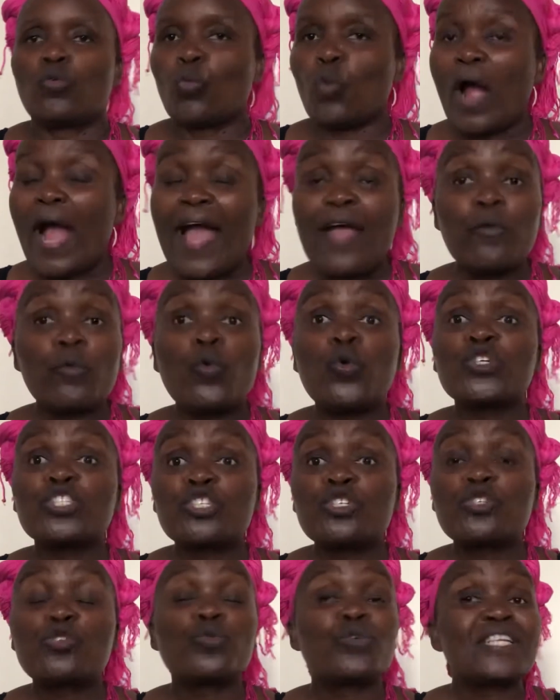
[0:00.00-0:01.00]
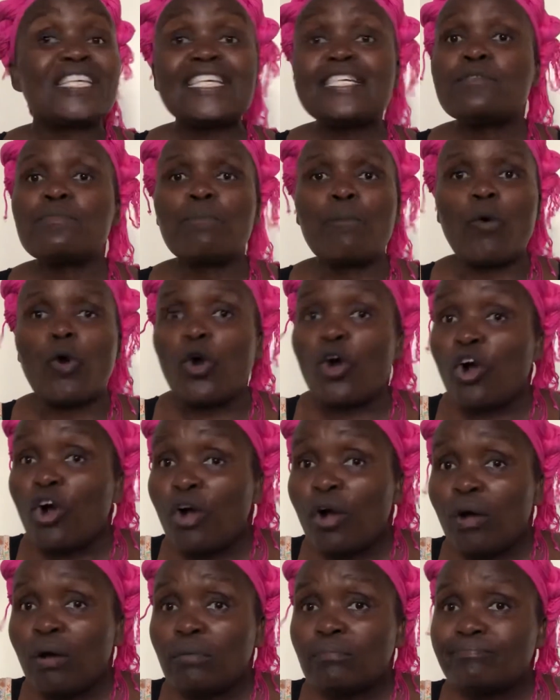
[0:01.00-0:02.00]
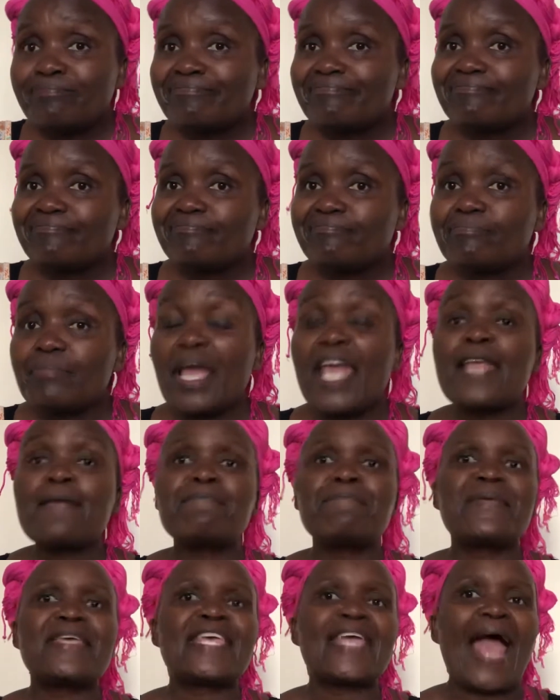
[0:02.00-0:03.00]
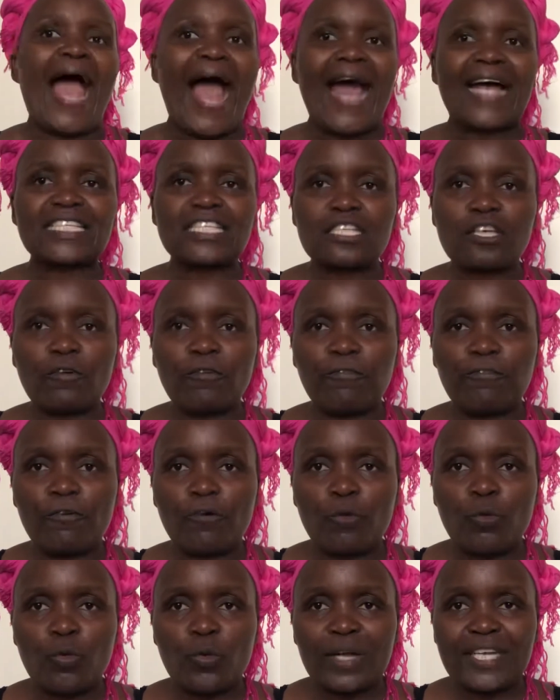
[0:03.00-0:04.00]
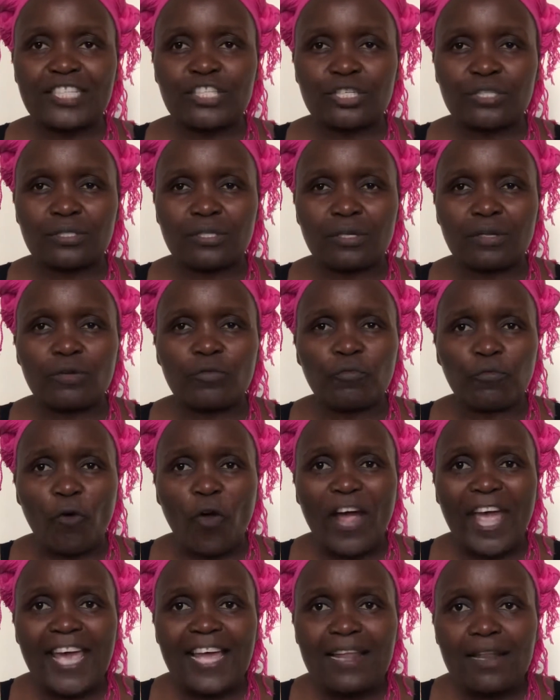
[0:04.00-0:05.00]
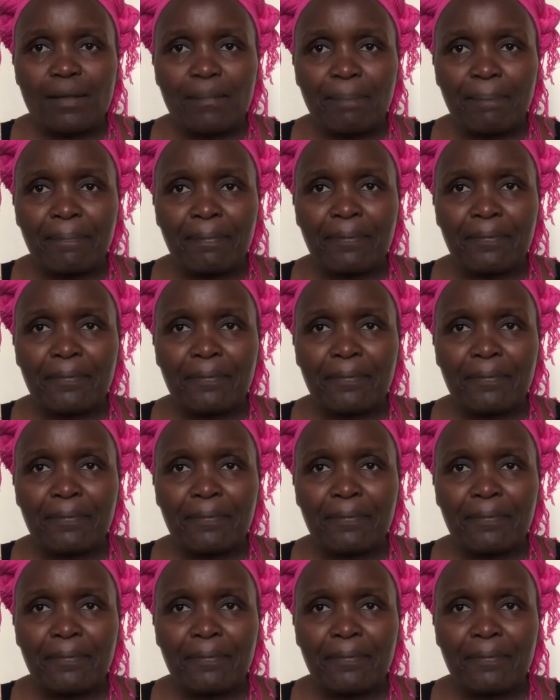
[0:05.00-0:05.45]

I was to read more, maybe ask for question, for help.